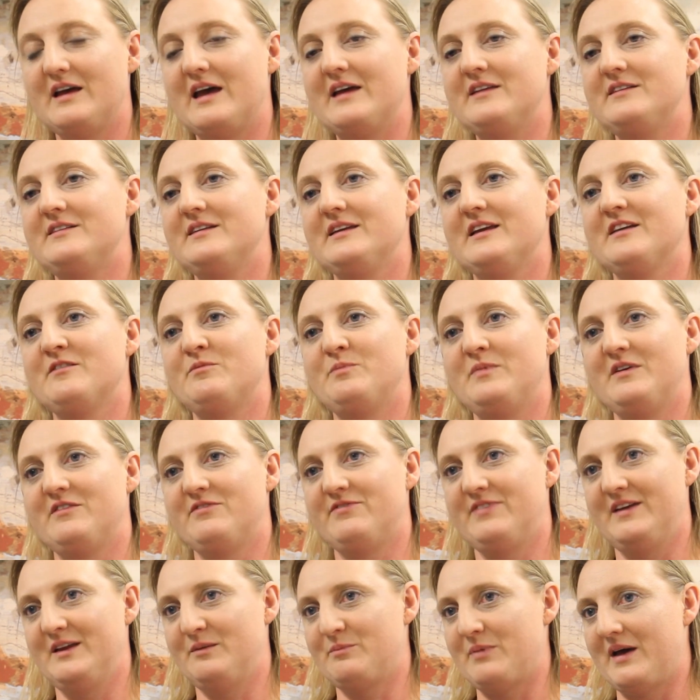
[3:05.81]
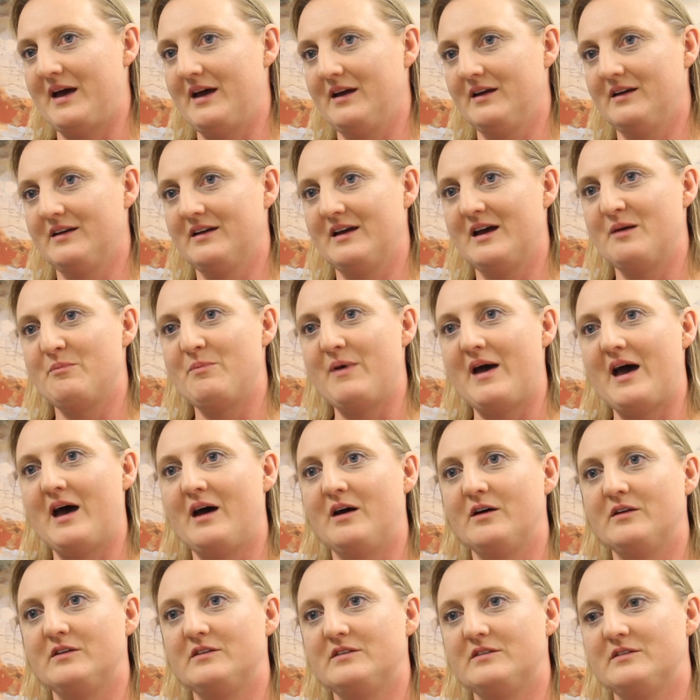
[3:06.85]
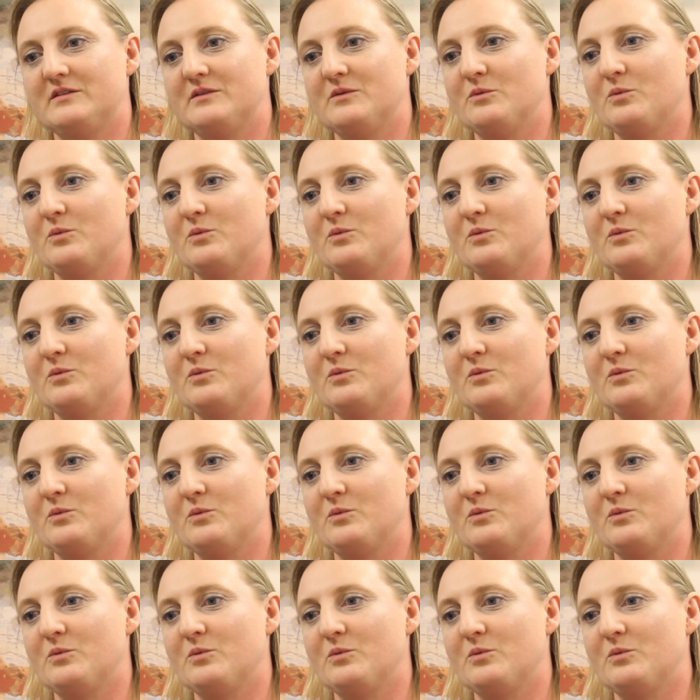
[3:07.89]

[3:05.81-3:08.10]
and to give me feedback about